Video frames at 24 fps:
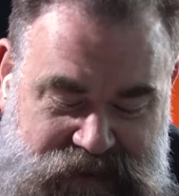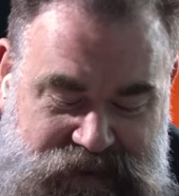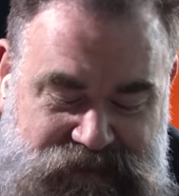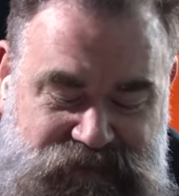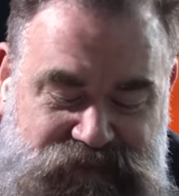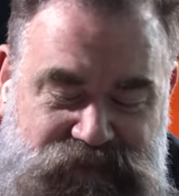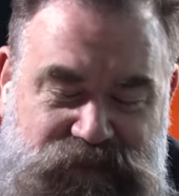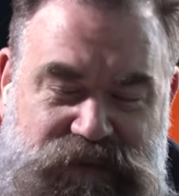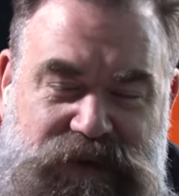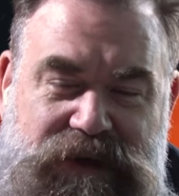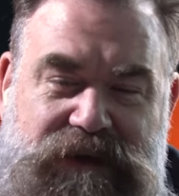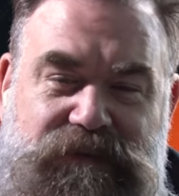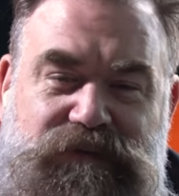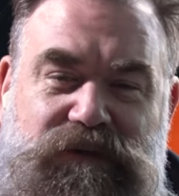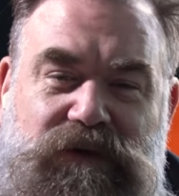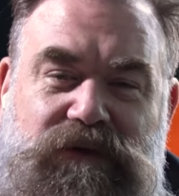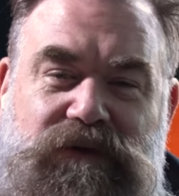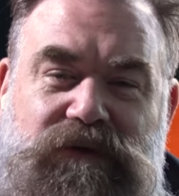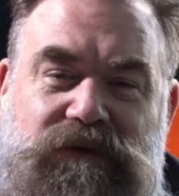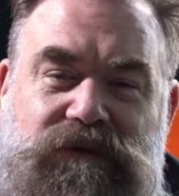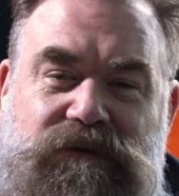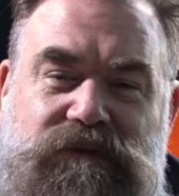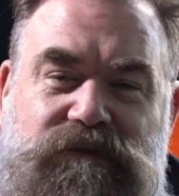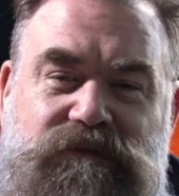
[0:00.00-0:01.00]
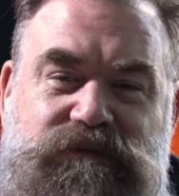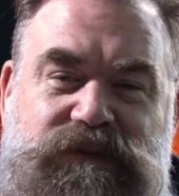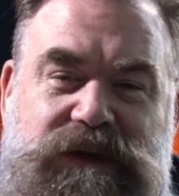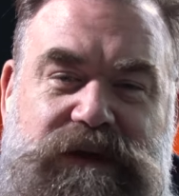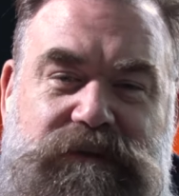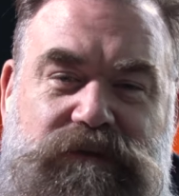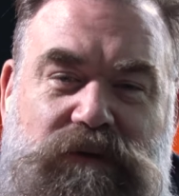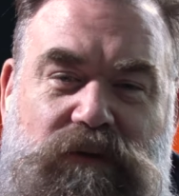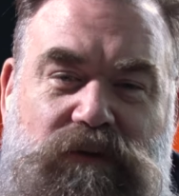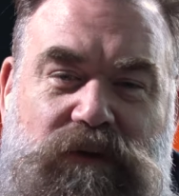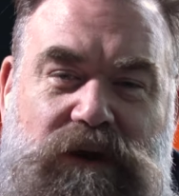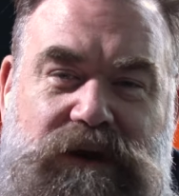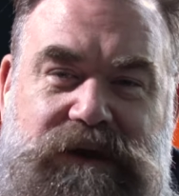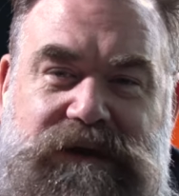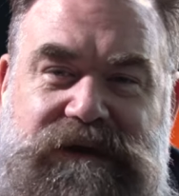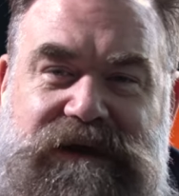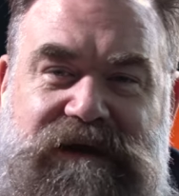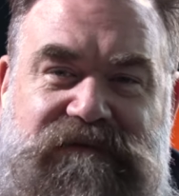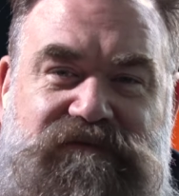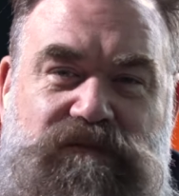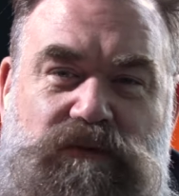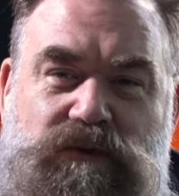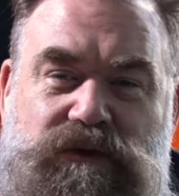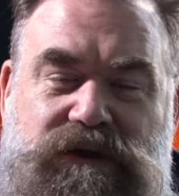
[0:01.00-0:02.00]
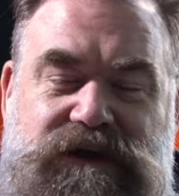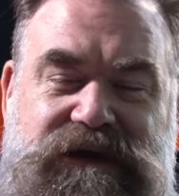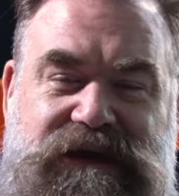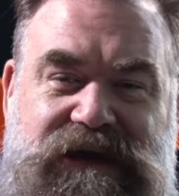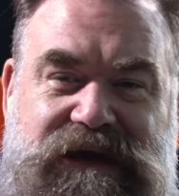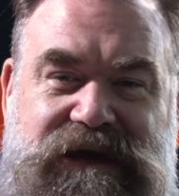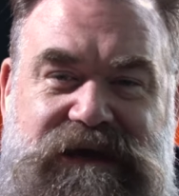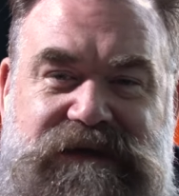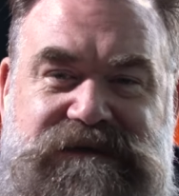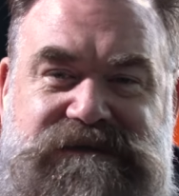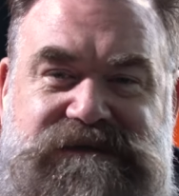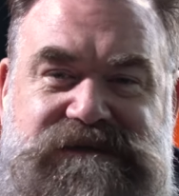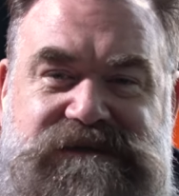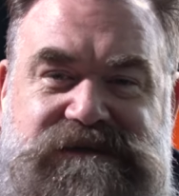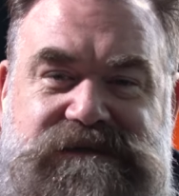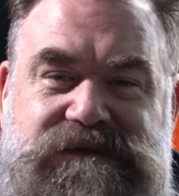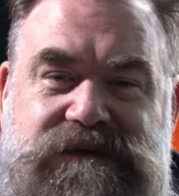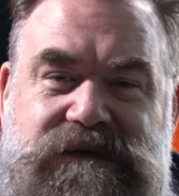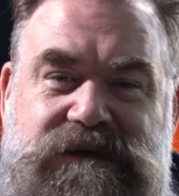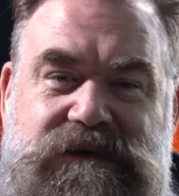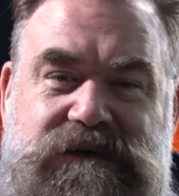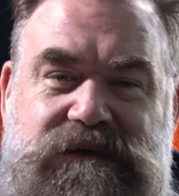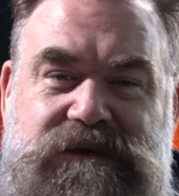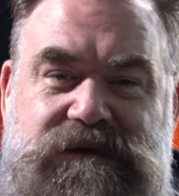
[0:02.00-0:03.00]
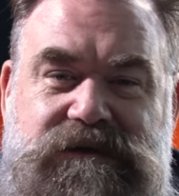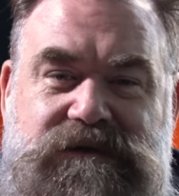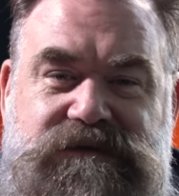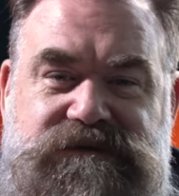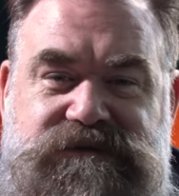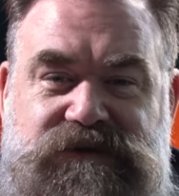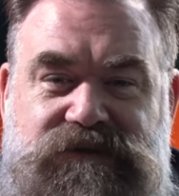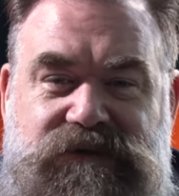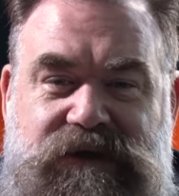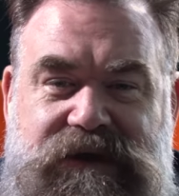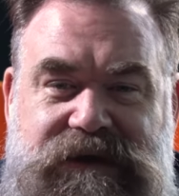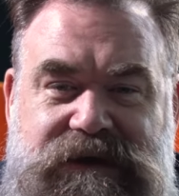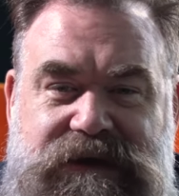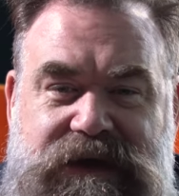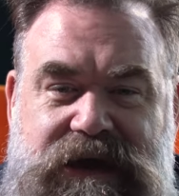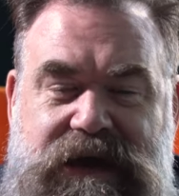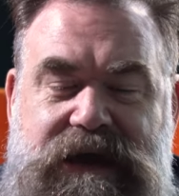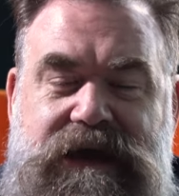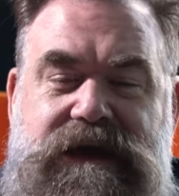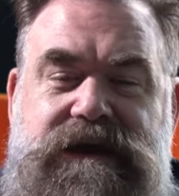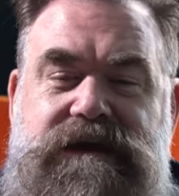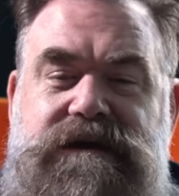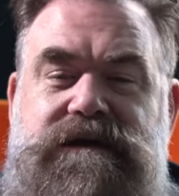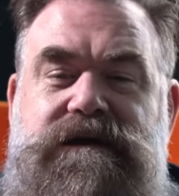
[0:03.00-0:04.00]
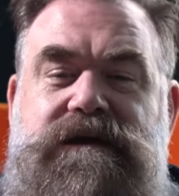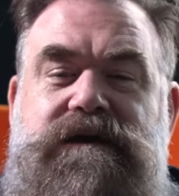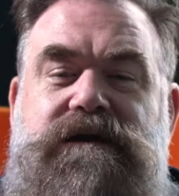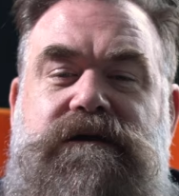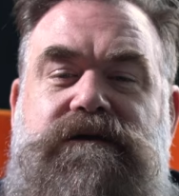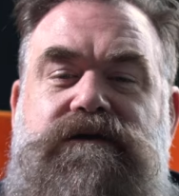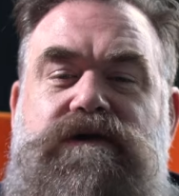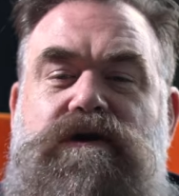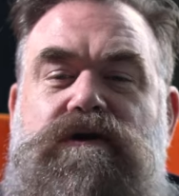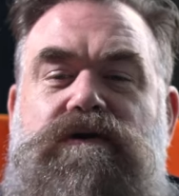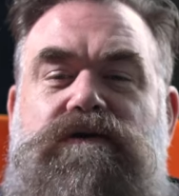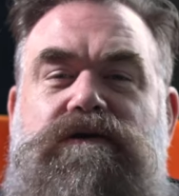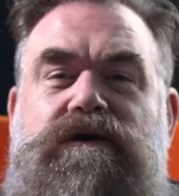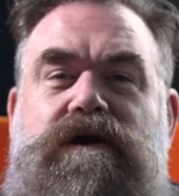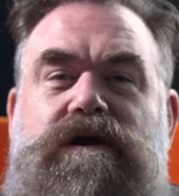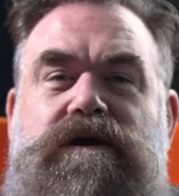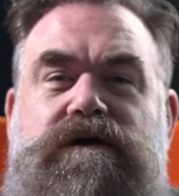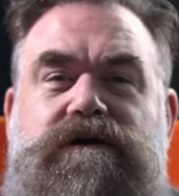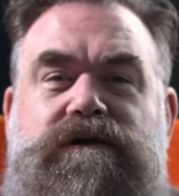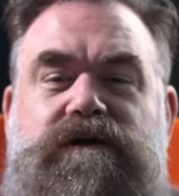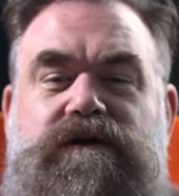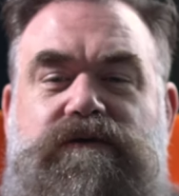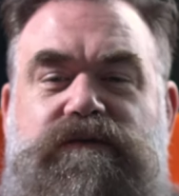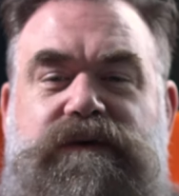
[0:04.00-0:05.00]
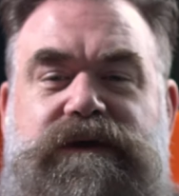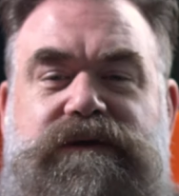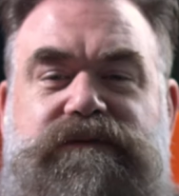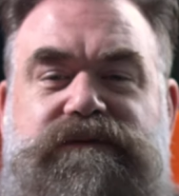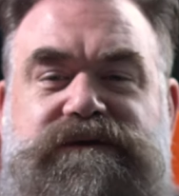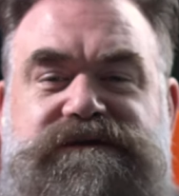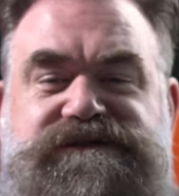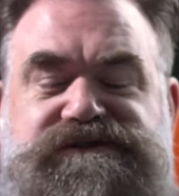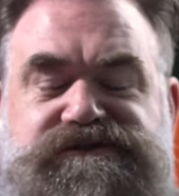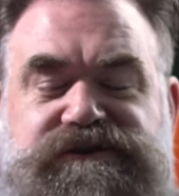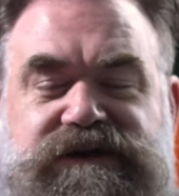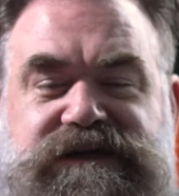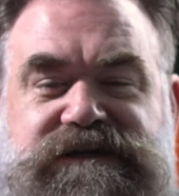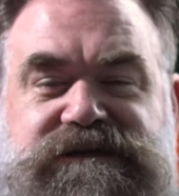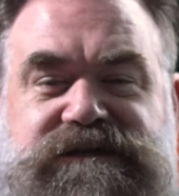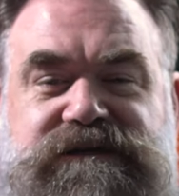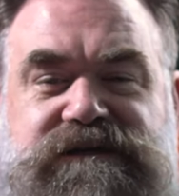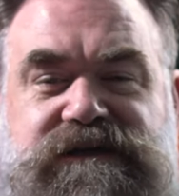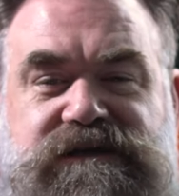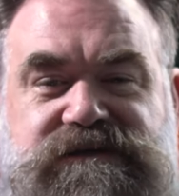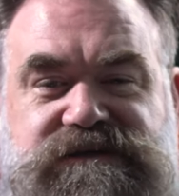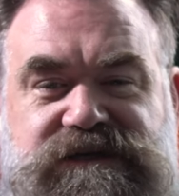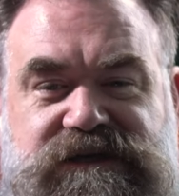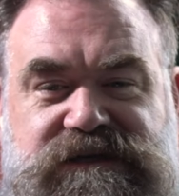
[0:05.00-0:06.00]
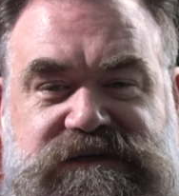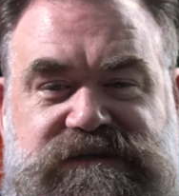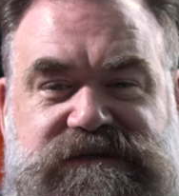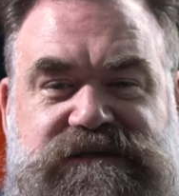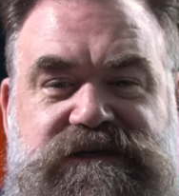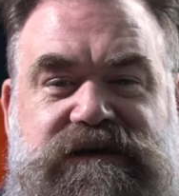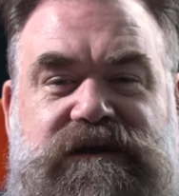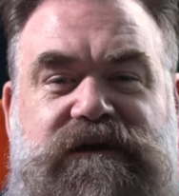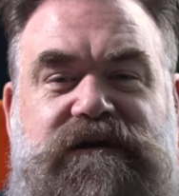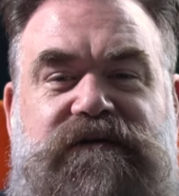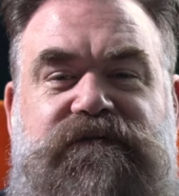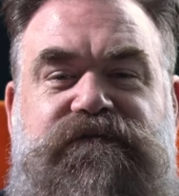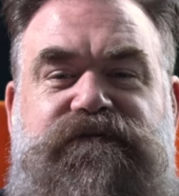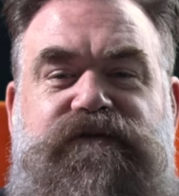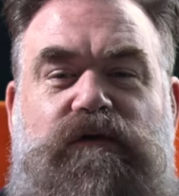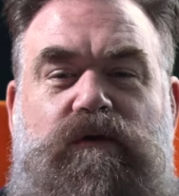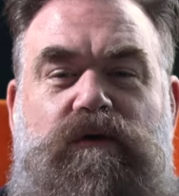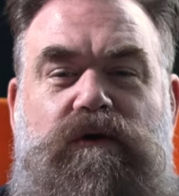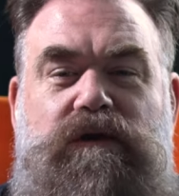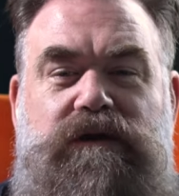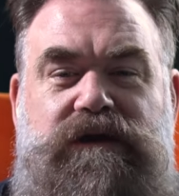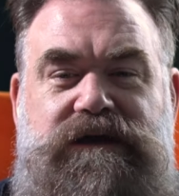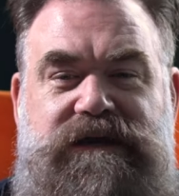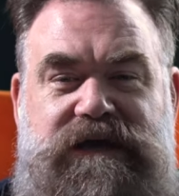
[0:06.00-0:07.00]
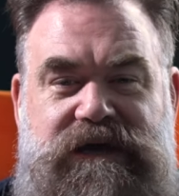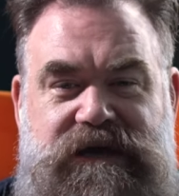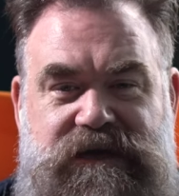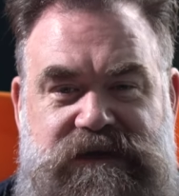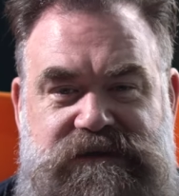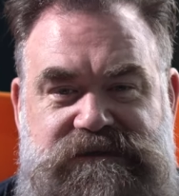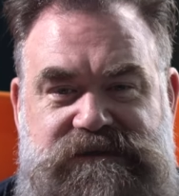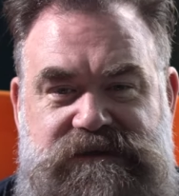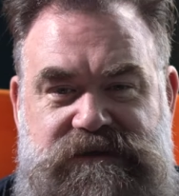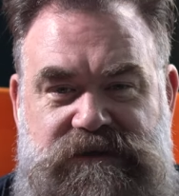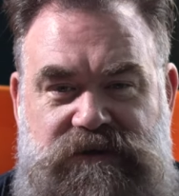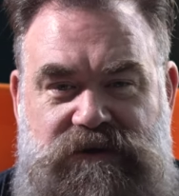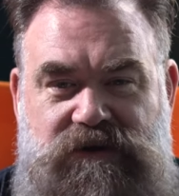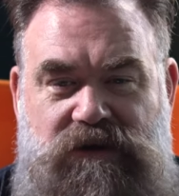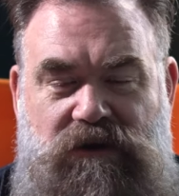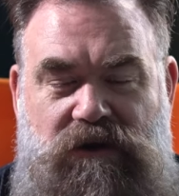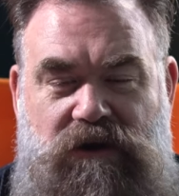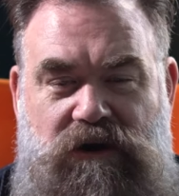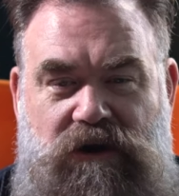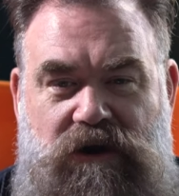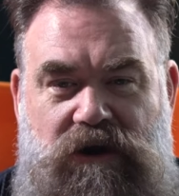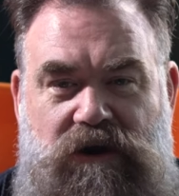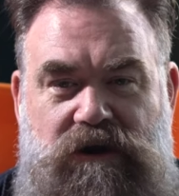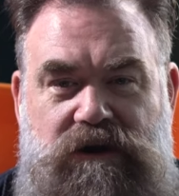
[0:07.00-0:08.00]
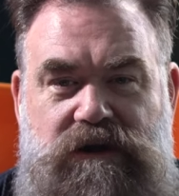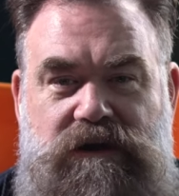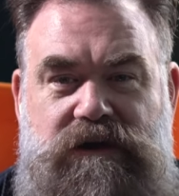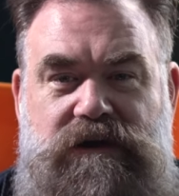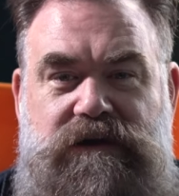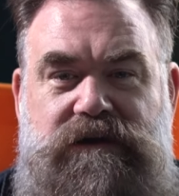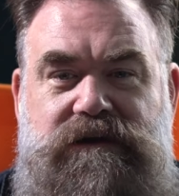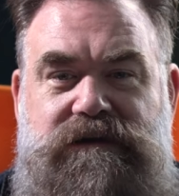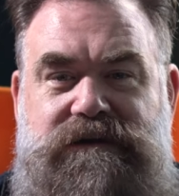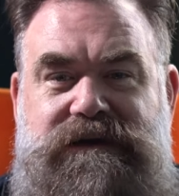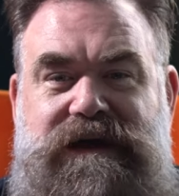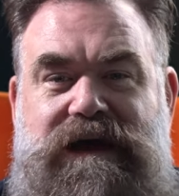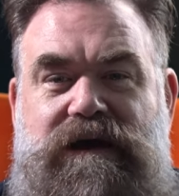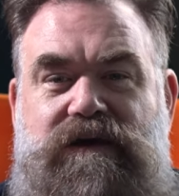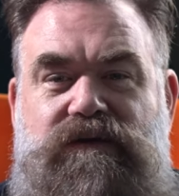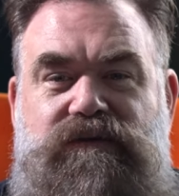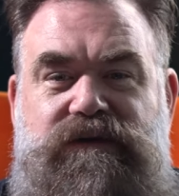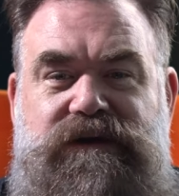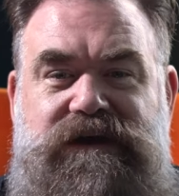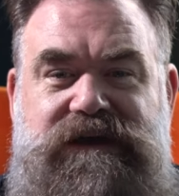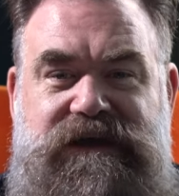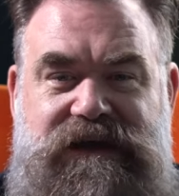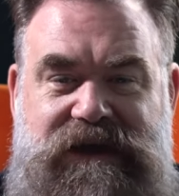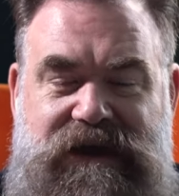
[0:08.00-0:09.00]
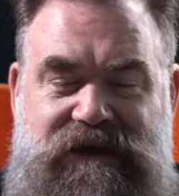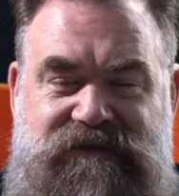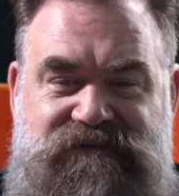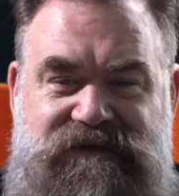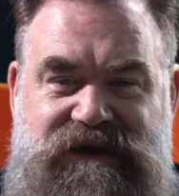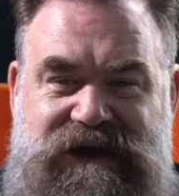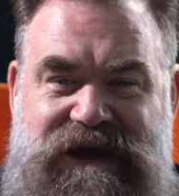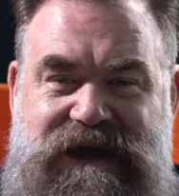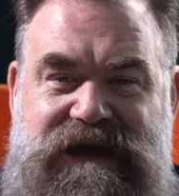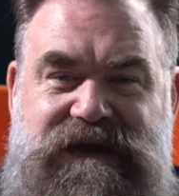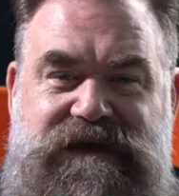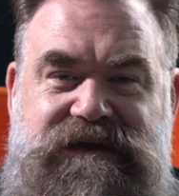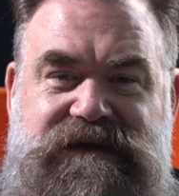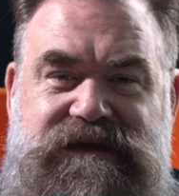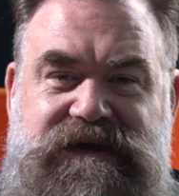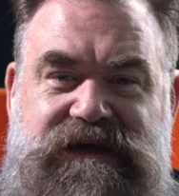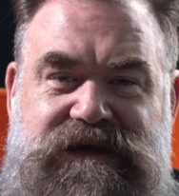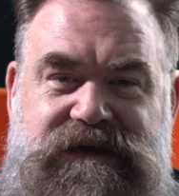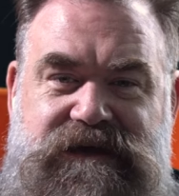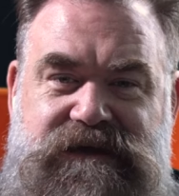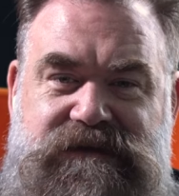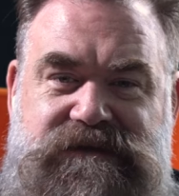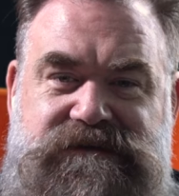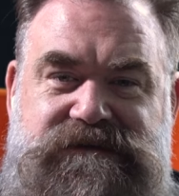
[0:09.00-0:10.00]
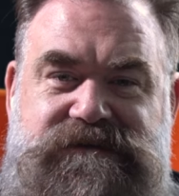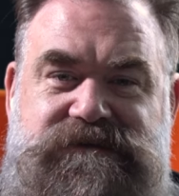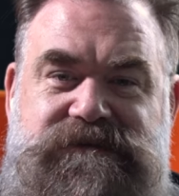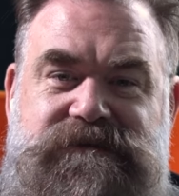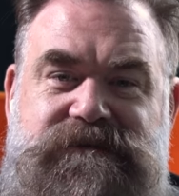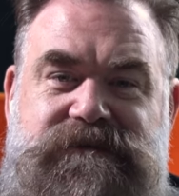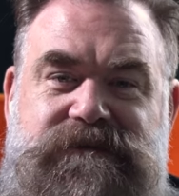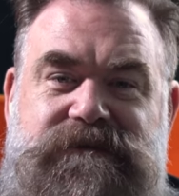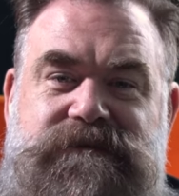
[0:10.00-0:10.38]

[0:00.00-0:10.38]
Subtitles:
People wanted to have more kids because they're like, hey, no longer are we restricted to just four kids in a car. Now we can have eight kids.